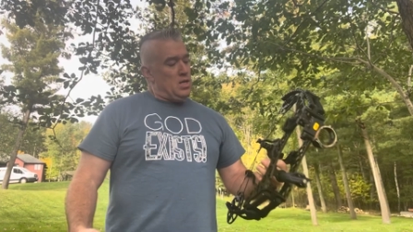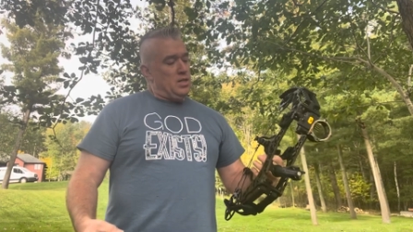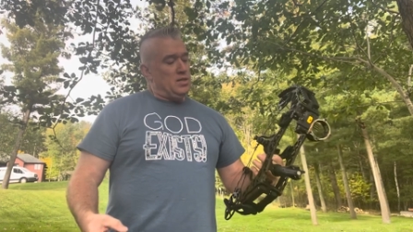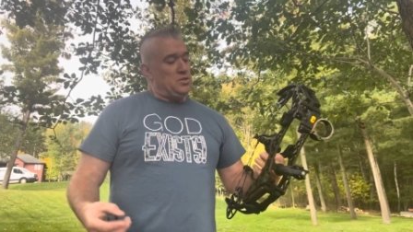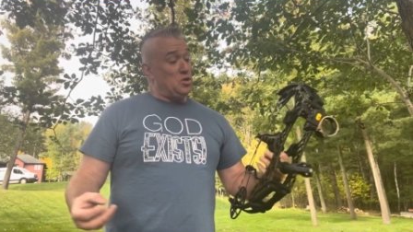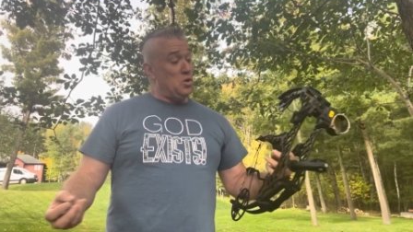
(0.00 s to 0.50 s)

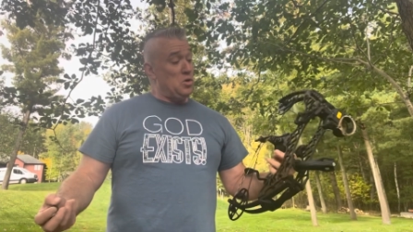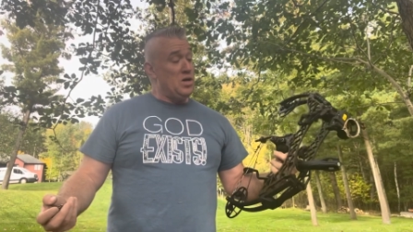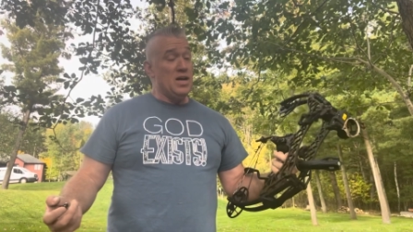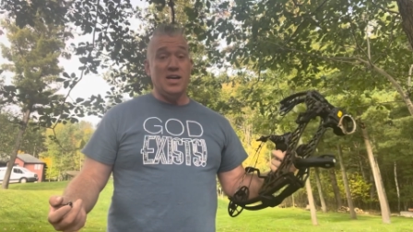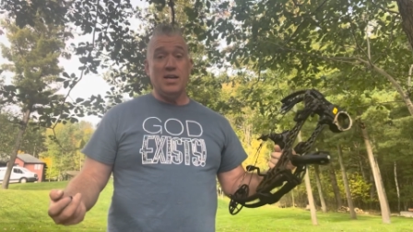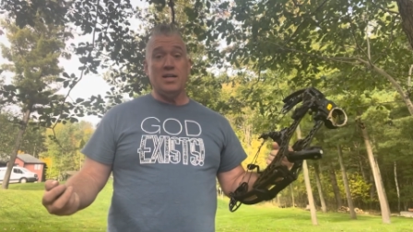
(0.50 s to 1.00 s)
So
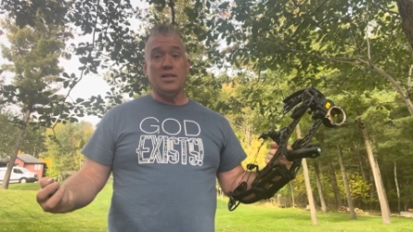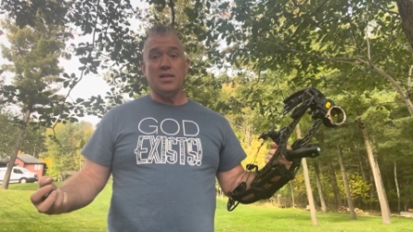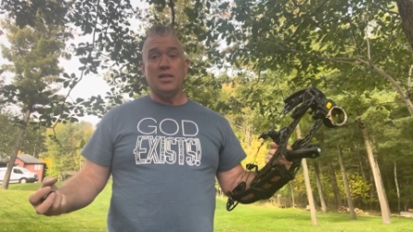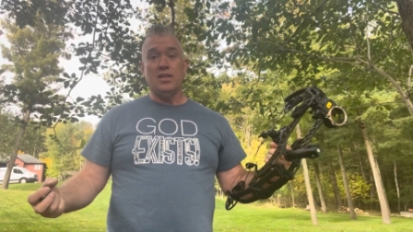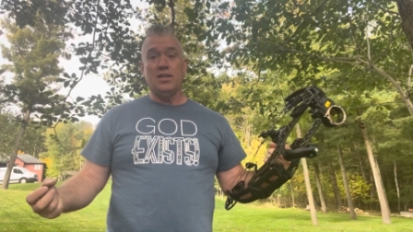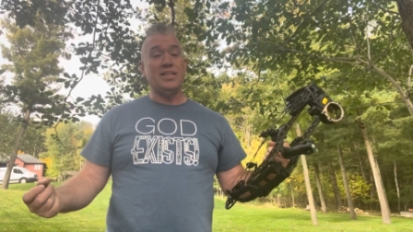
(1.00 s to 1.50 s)

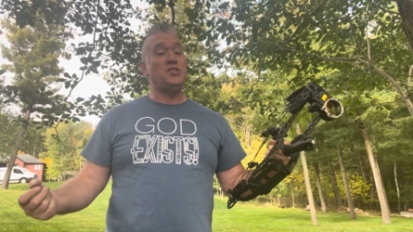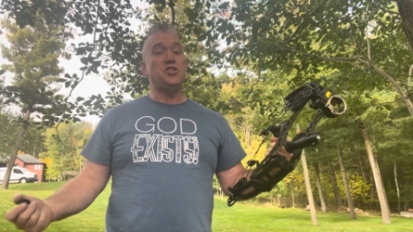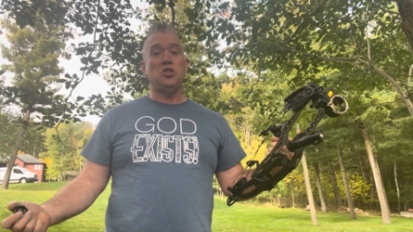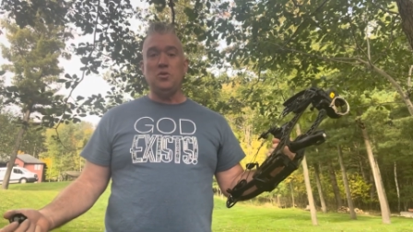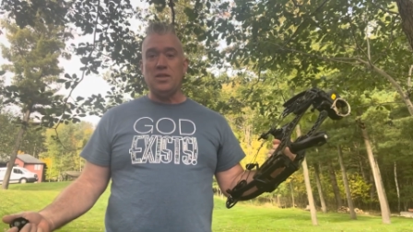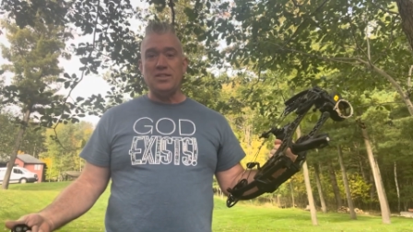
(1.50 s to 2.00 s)
let's
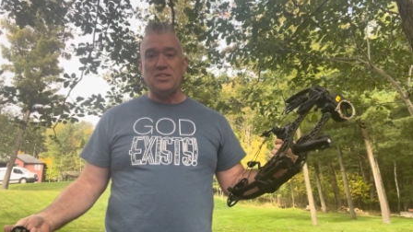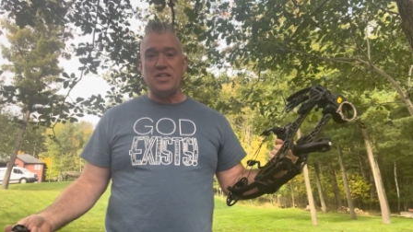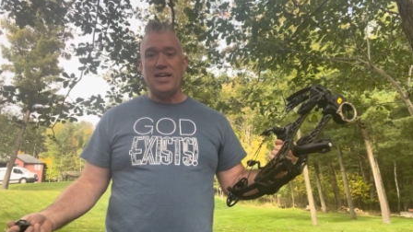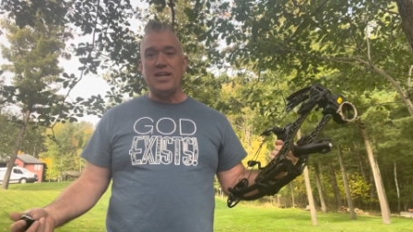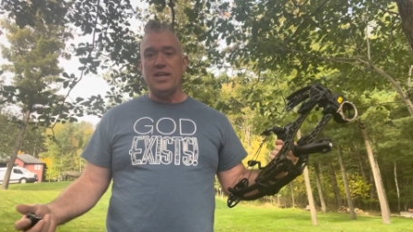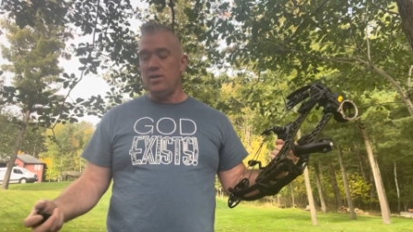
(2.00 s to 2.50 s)
shoot this
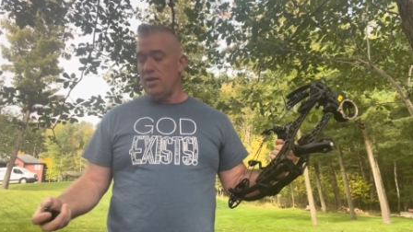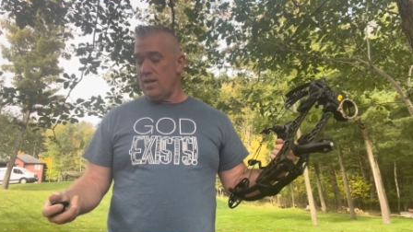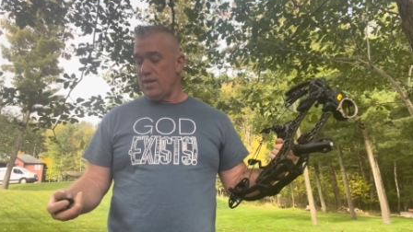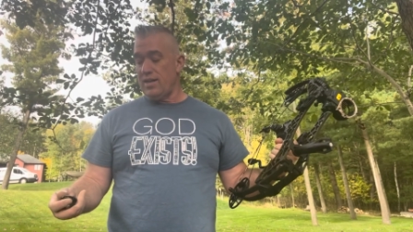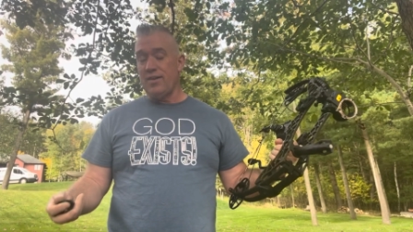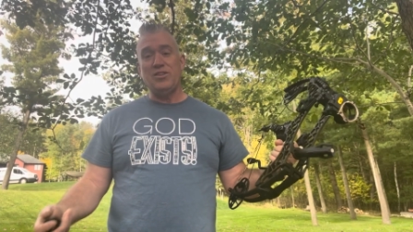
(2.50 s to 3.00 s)
thing
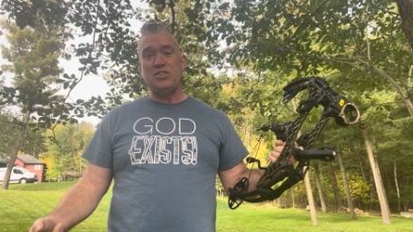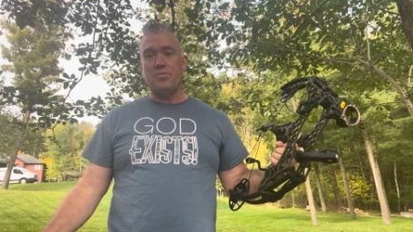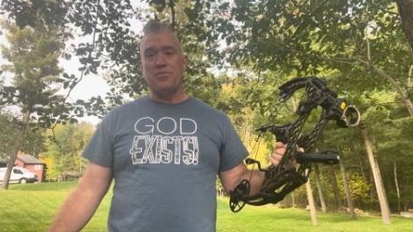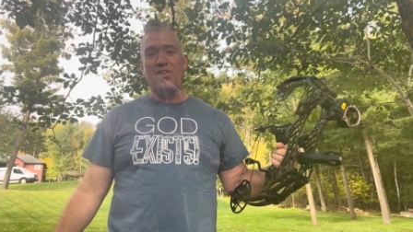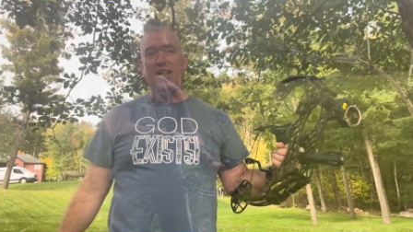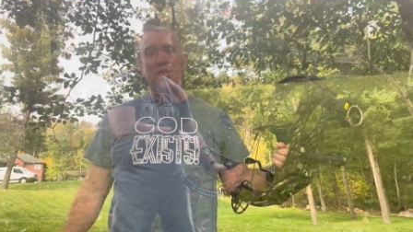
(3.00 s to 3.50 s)
and give you some
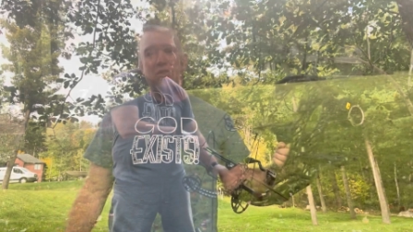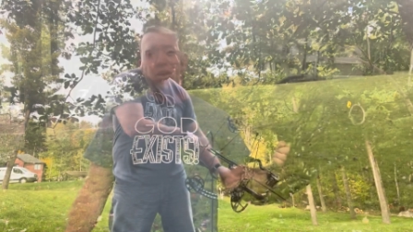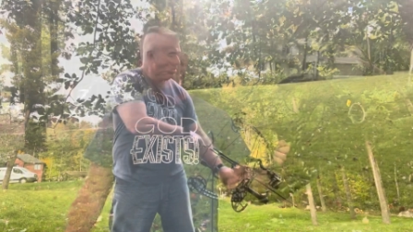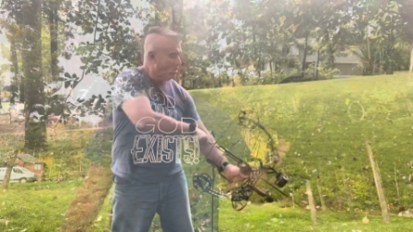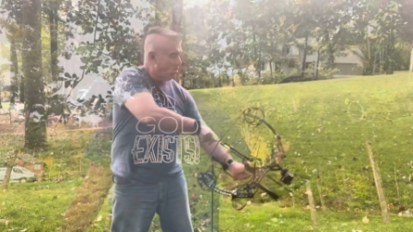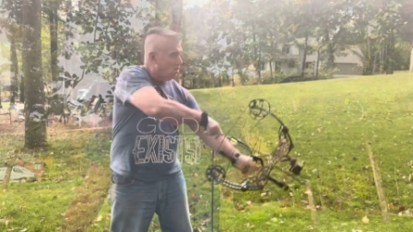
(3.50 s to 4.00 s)
final
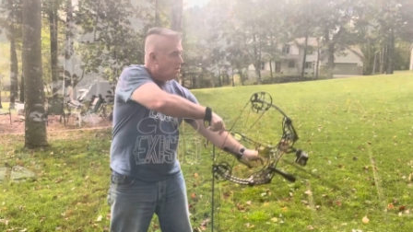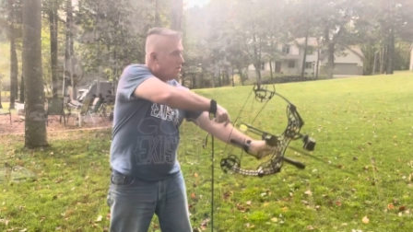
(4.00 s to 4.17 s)
thoughts on it.